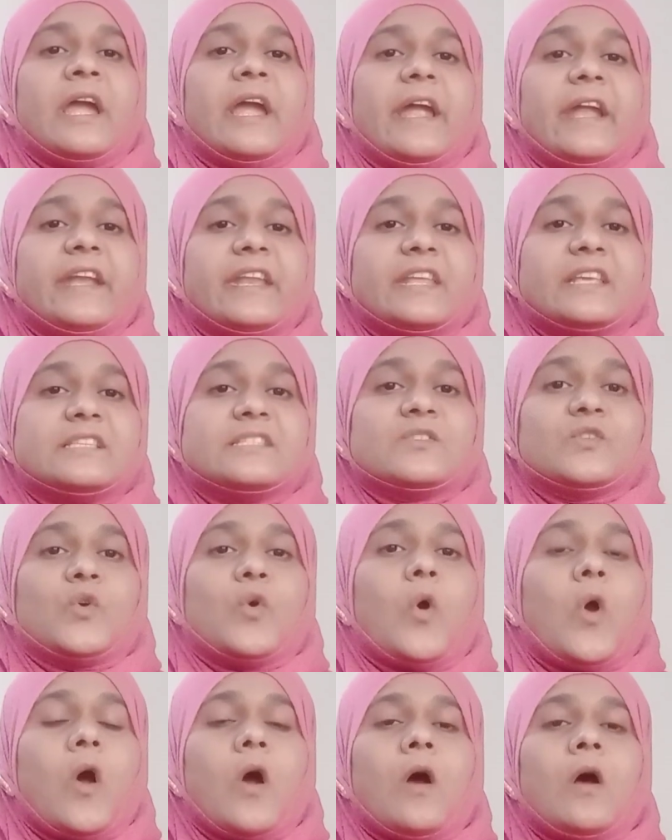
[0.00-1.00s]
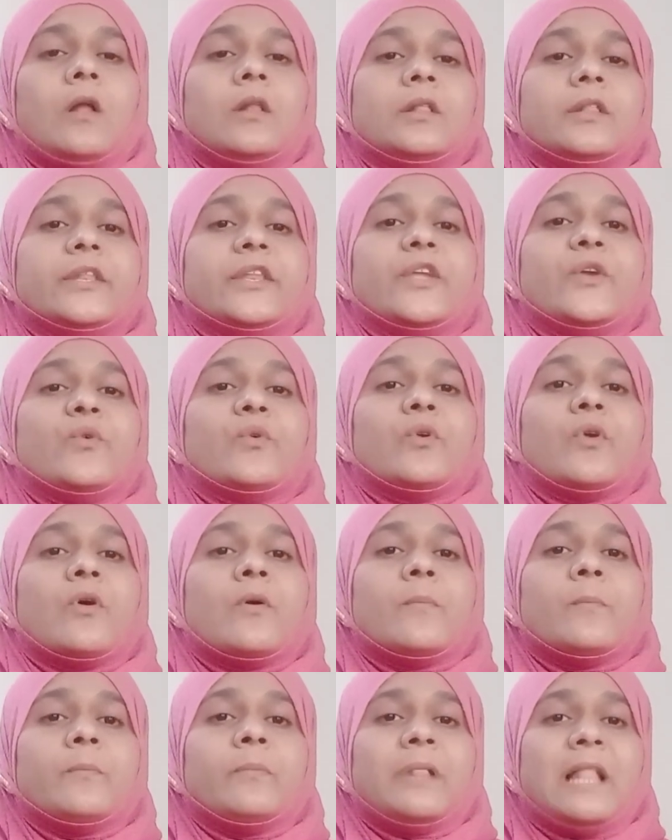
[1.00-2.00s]
it is called
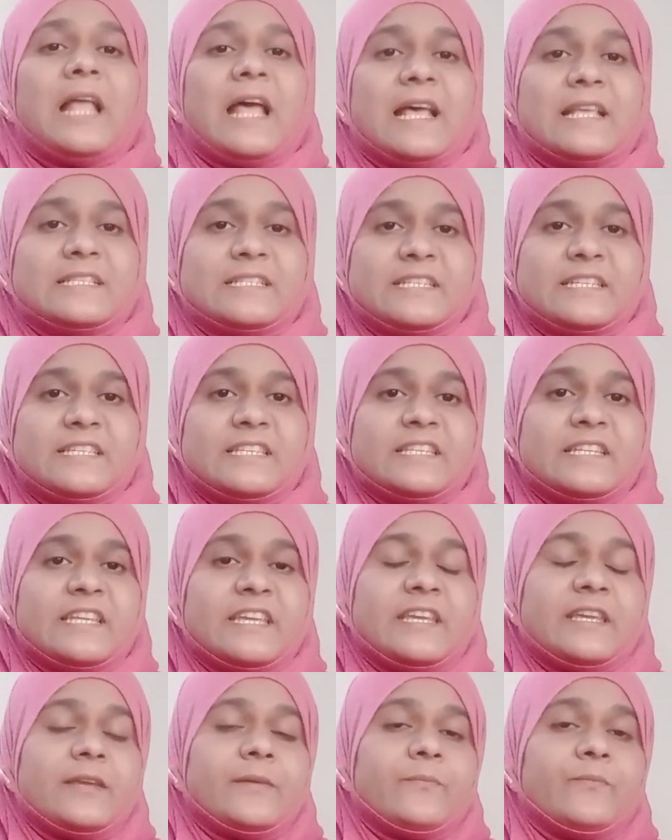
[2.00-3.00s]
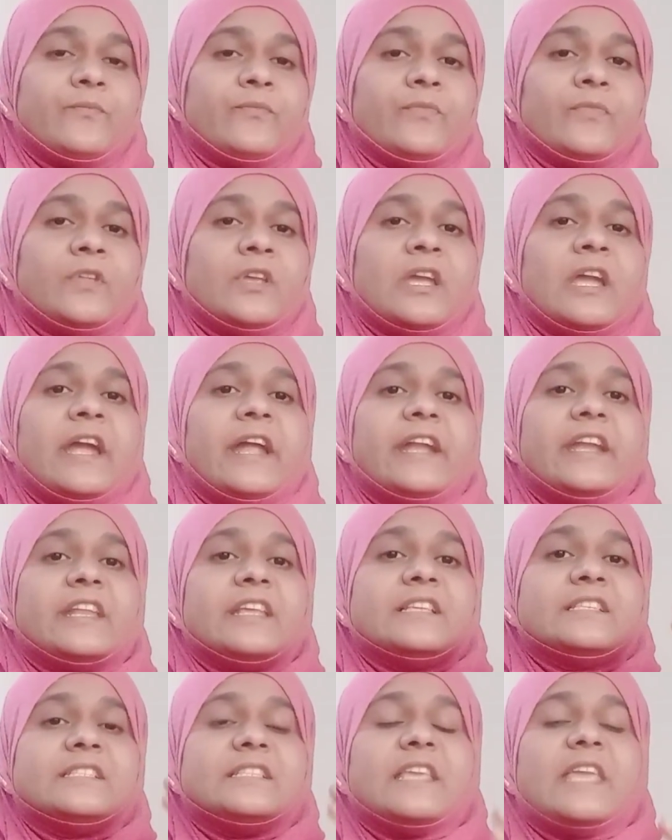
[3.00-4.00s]
neuroplasticity. It
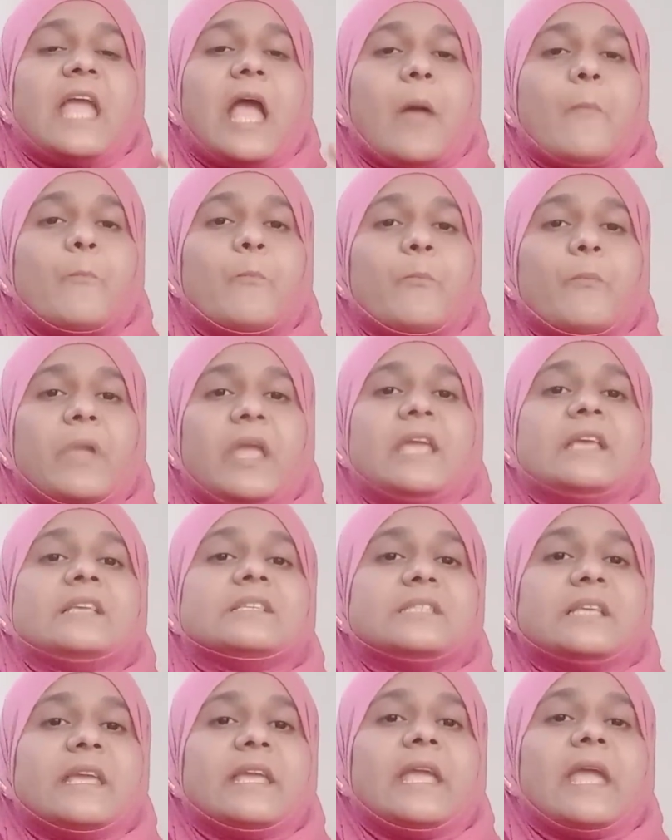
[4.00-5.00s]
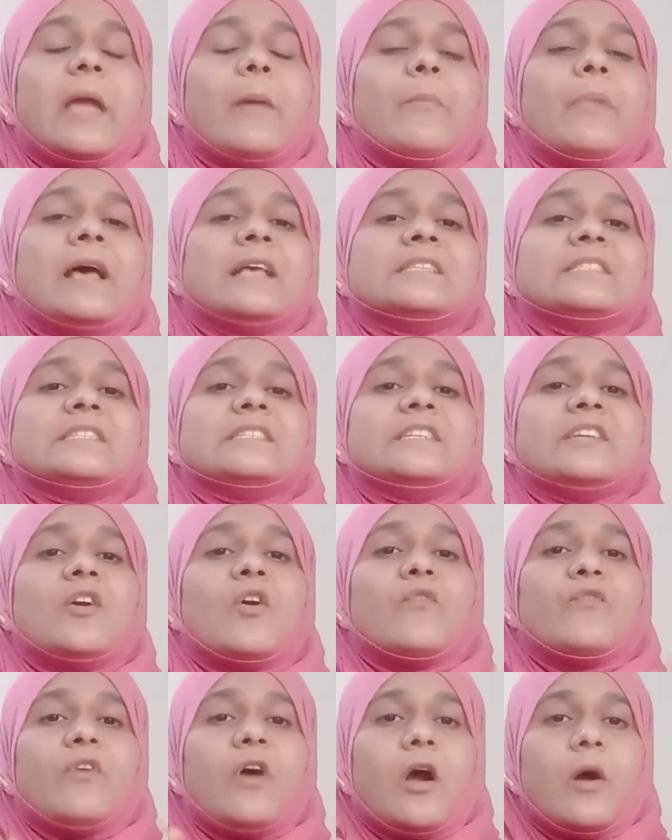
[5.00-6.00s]
is the amazing capacity
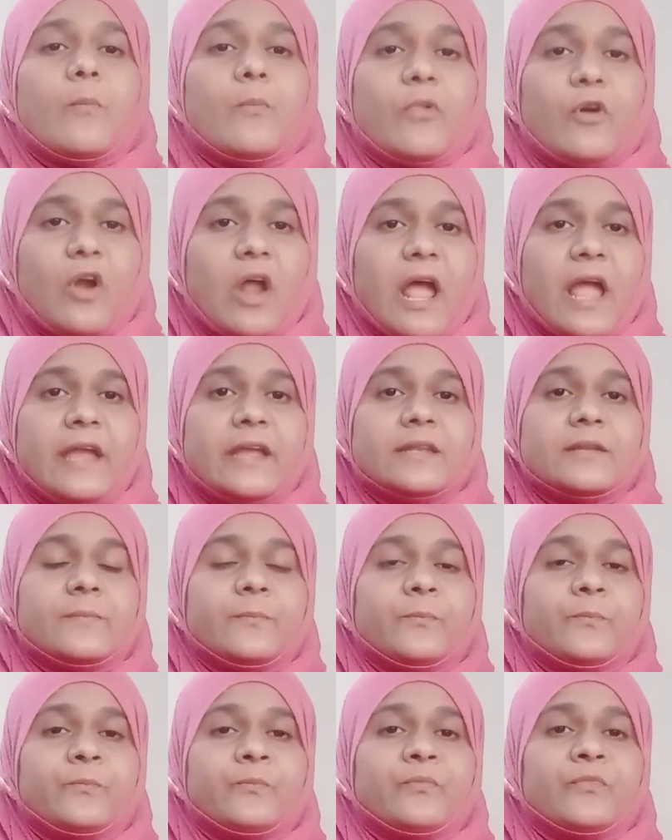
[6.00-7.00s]
of our brain.